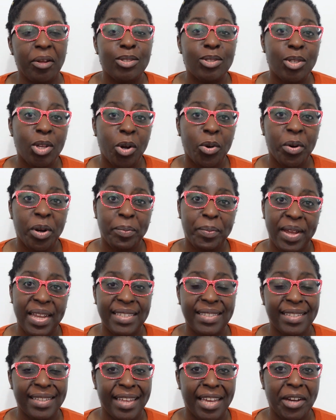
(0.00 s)
So we're
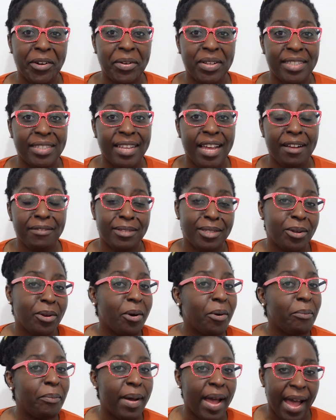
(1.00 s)
basically going to have to
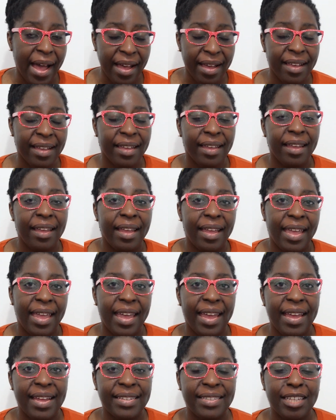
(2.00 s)
go back
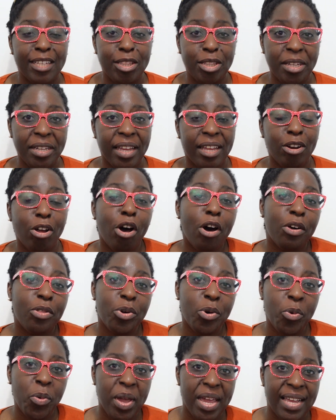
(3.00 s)
and look at all
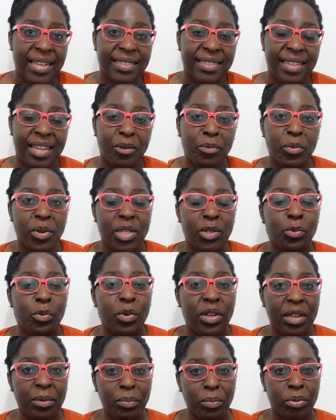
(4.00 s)
the ways in which
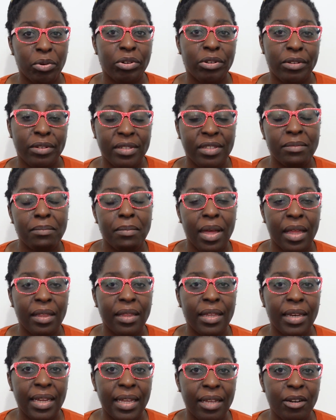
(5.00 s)
we produce
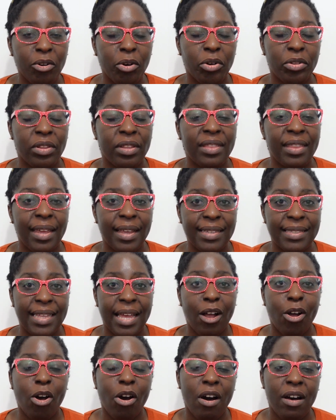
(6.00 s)
melanin, or the things
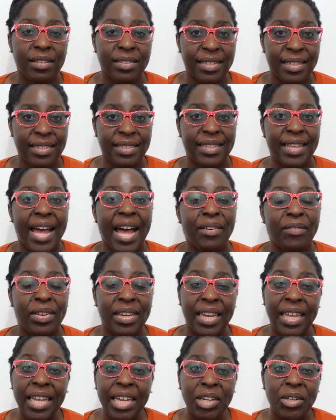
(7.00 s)
that cause us to have
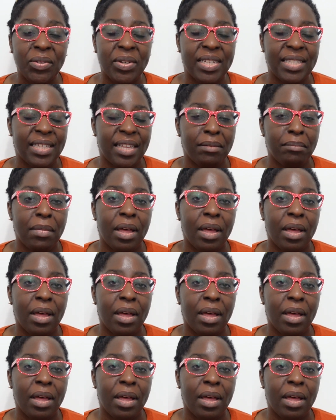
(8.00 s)
an increase in